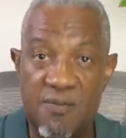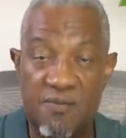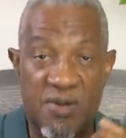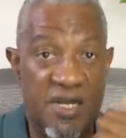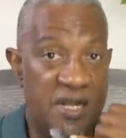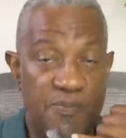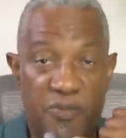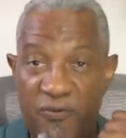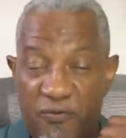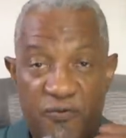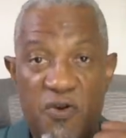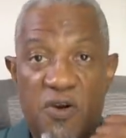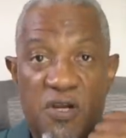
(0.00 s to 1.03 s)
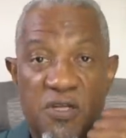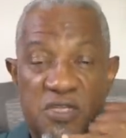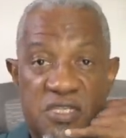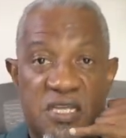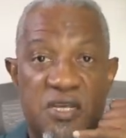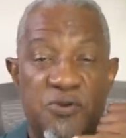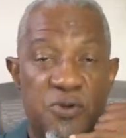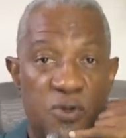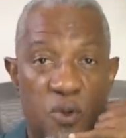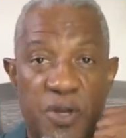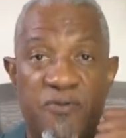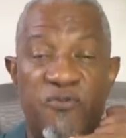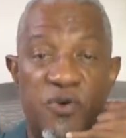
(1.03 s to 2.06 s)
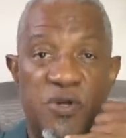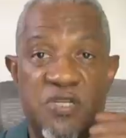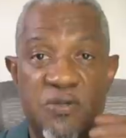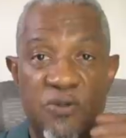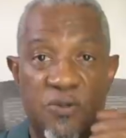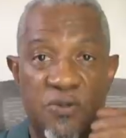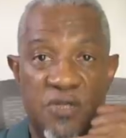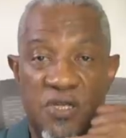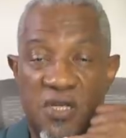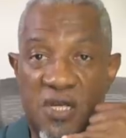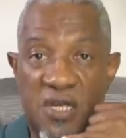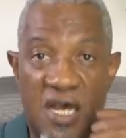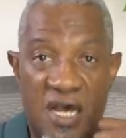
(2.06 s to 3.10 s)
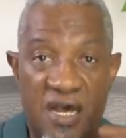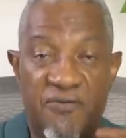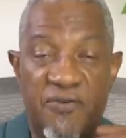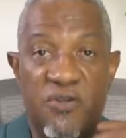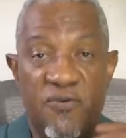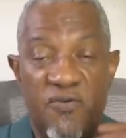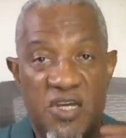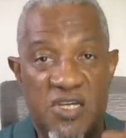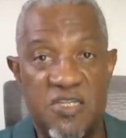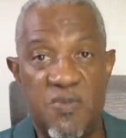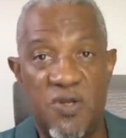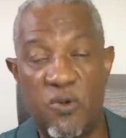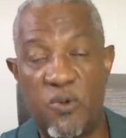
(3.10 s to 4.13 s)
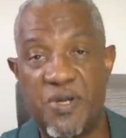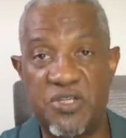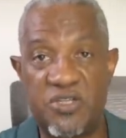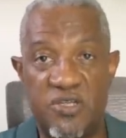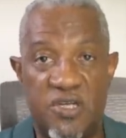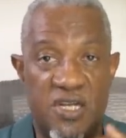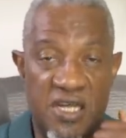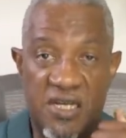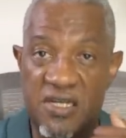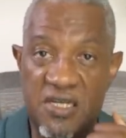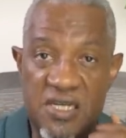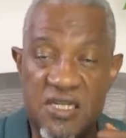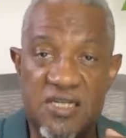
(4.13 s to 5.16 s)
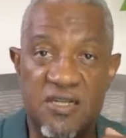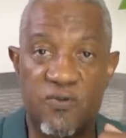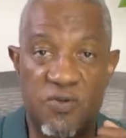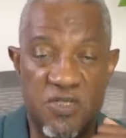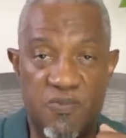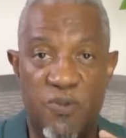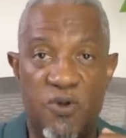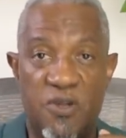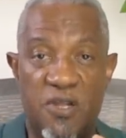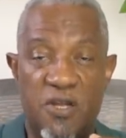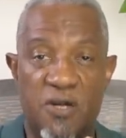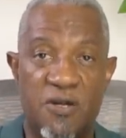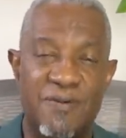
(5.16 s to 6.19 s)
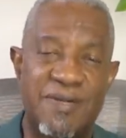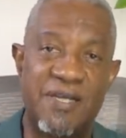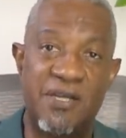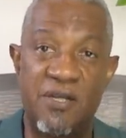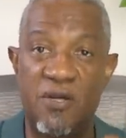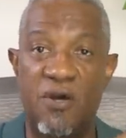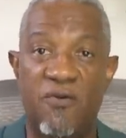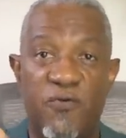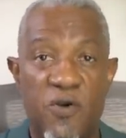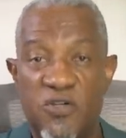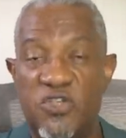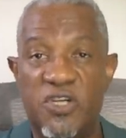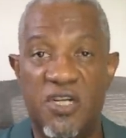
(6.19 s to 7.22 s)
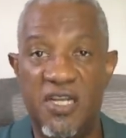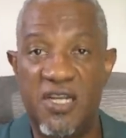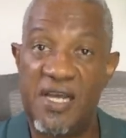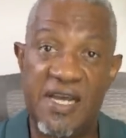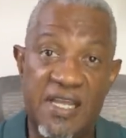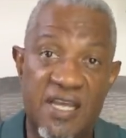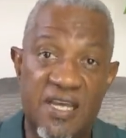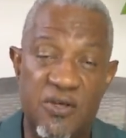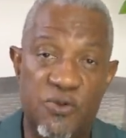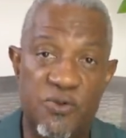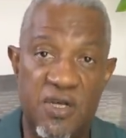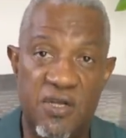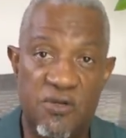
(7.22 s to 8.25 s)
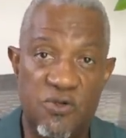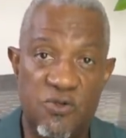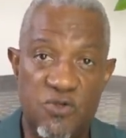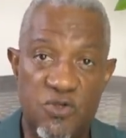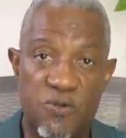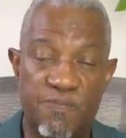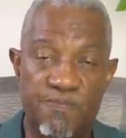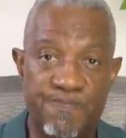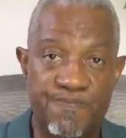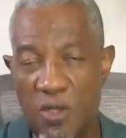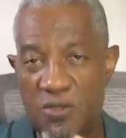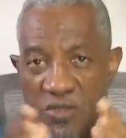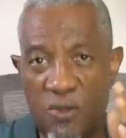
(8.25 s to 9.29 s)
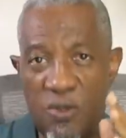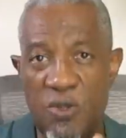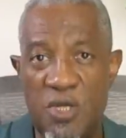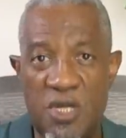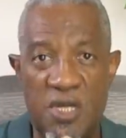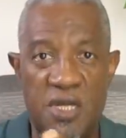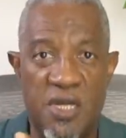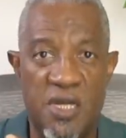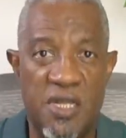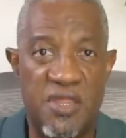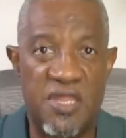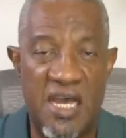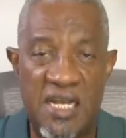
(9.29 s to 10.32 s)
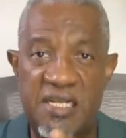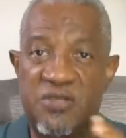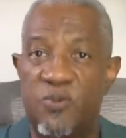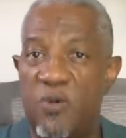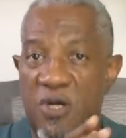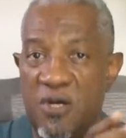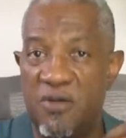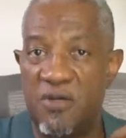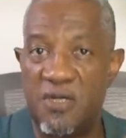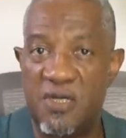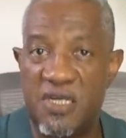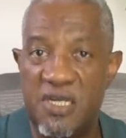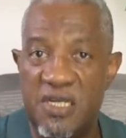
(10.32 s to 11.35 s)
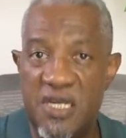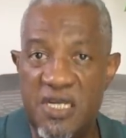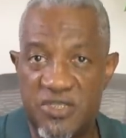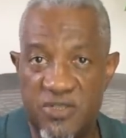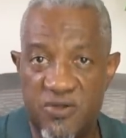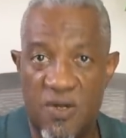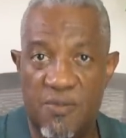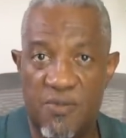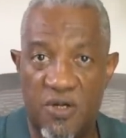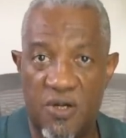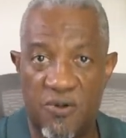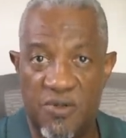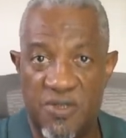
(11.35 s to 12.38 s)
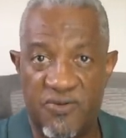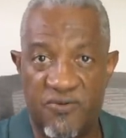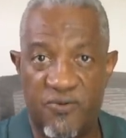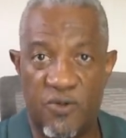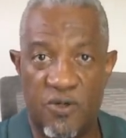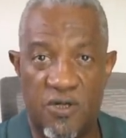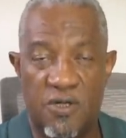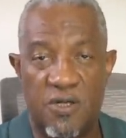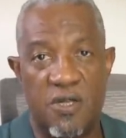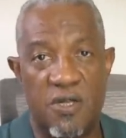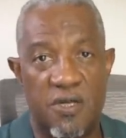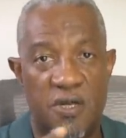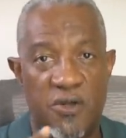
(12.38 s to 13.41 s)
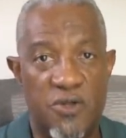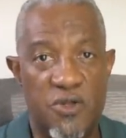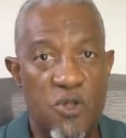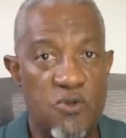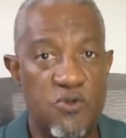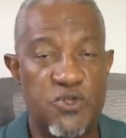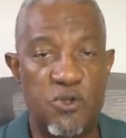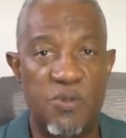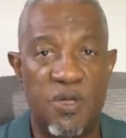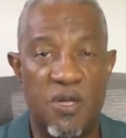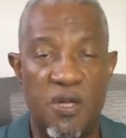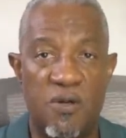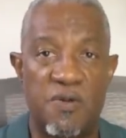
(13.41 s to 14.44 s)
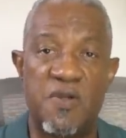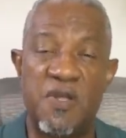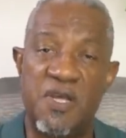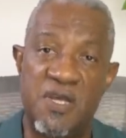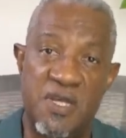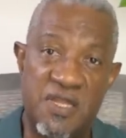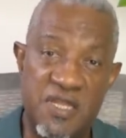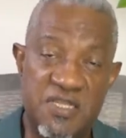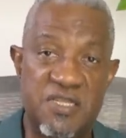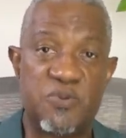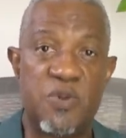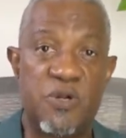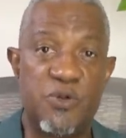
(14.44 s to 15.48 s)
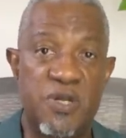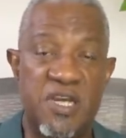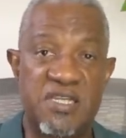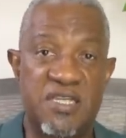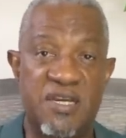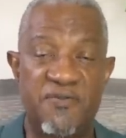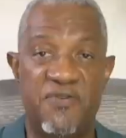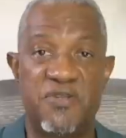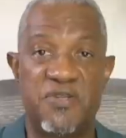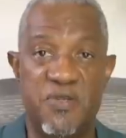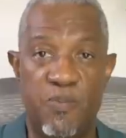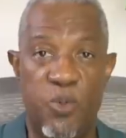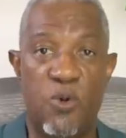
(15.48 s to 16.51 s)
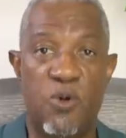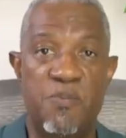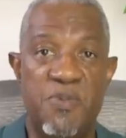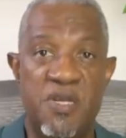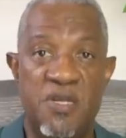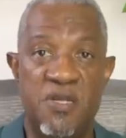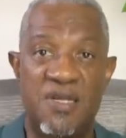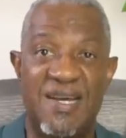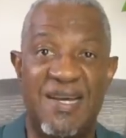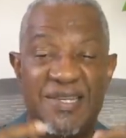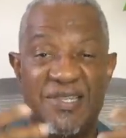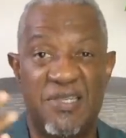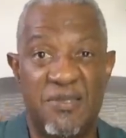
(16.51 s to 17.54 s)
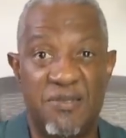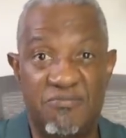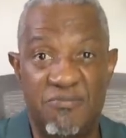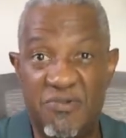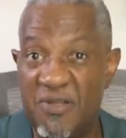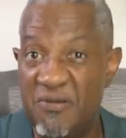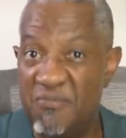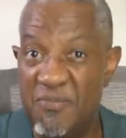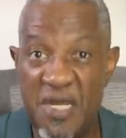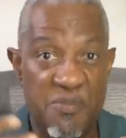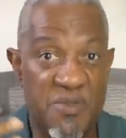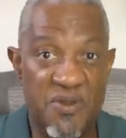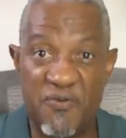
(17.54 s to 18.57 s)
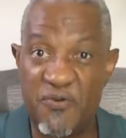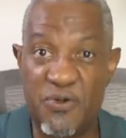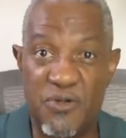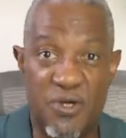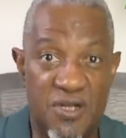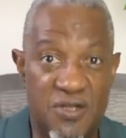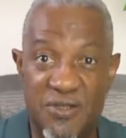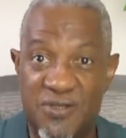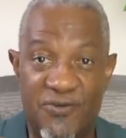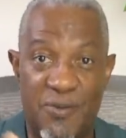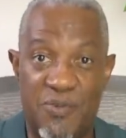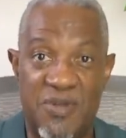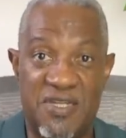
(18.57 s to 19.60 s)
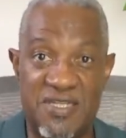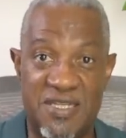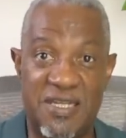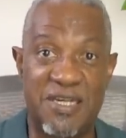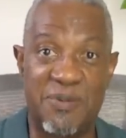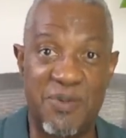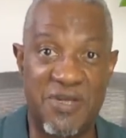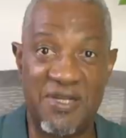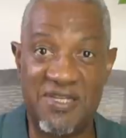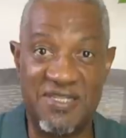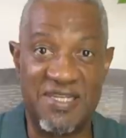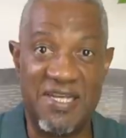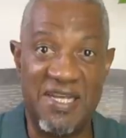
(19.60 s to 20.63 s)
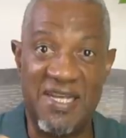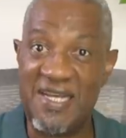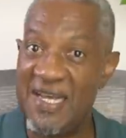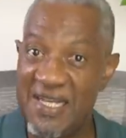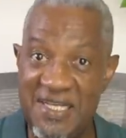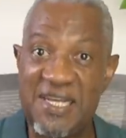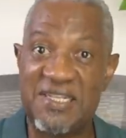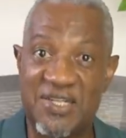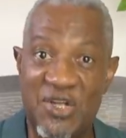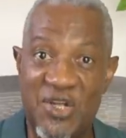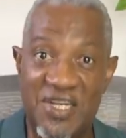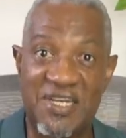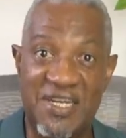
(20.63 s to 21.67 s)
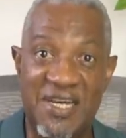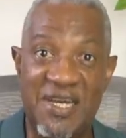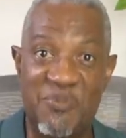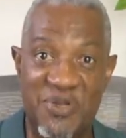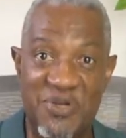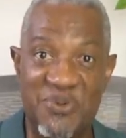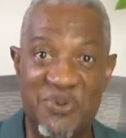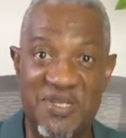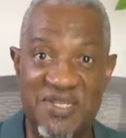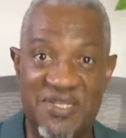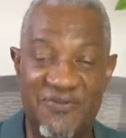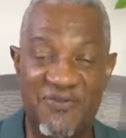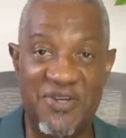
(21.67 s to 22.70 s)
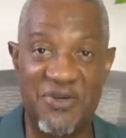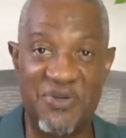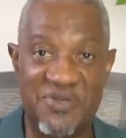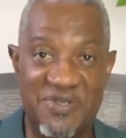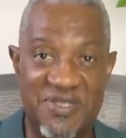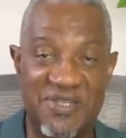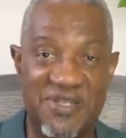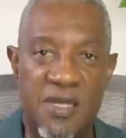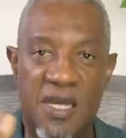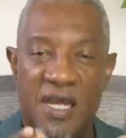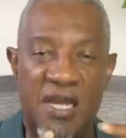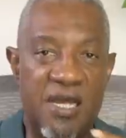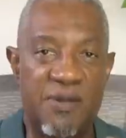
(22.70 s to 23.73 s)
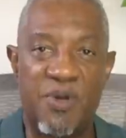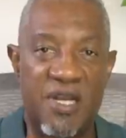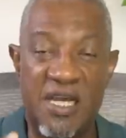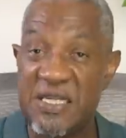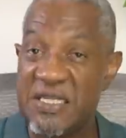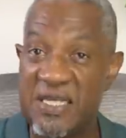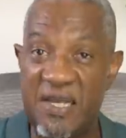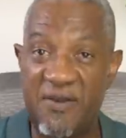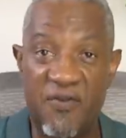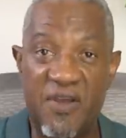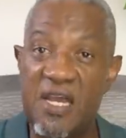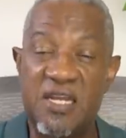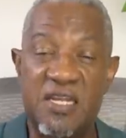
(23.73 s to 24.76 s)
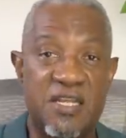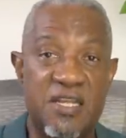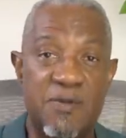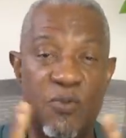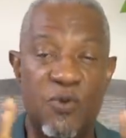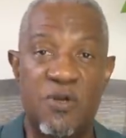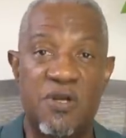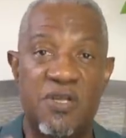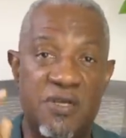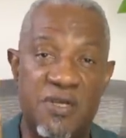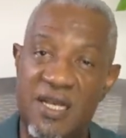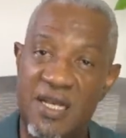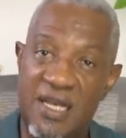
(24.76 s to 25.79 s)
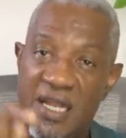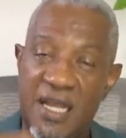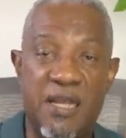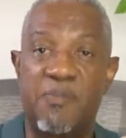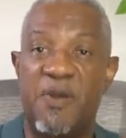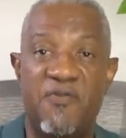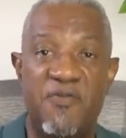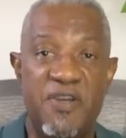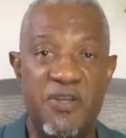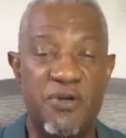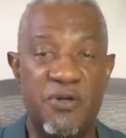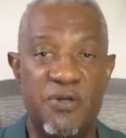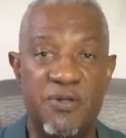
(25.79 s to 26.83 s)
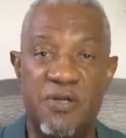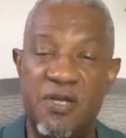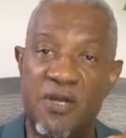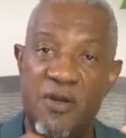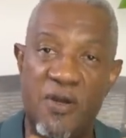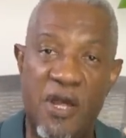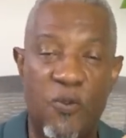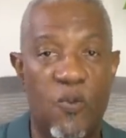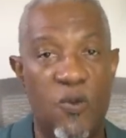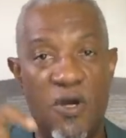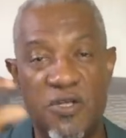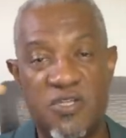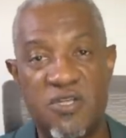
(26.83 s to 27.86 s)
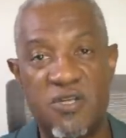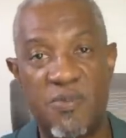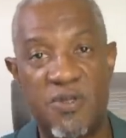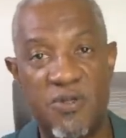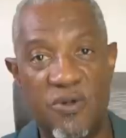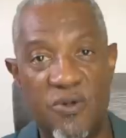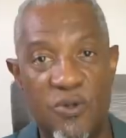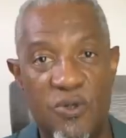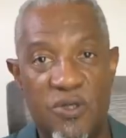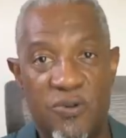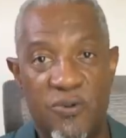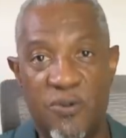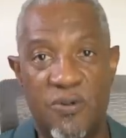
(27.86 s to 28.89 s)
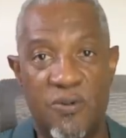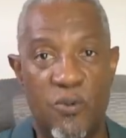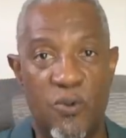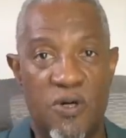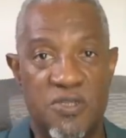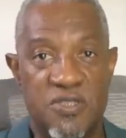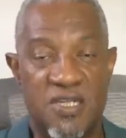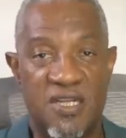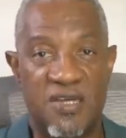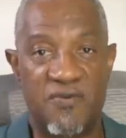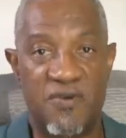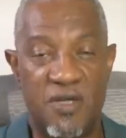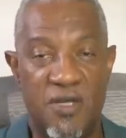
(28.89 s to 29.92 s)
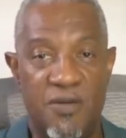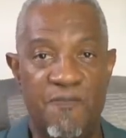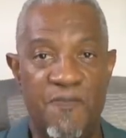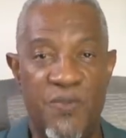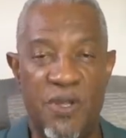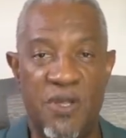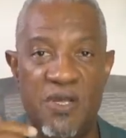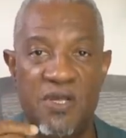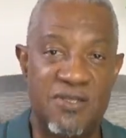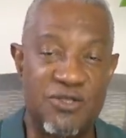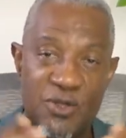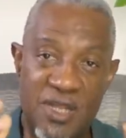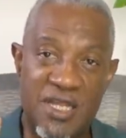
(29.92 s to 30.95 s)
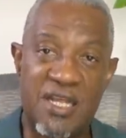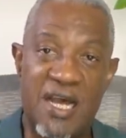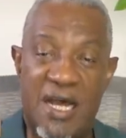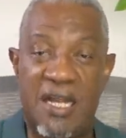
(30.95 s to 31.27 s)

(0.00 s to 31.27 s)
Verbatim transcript: but I prefer to send you a quick voice note after you've asked me a question and I can easily respond there. Unfortunately, I can't do that on YouTube. So that is what the Instagram account is for. Now, the YouTube account, this is where you guys have to support me to actually make me a few dollars from this thing because it takes a lot of time to do these videos. And I'm not asking for anything more than like my video and watch some of the older works that I've done so that the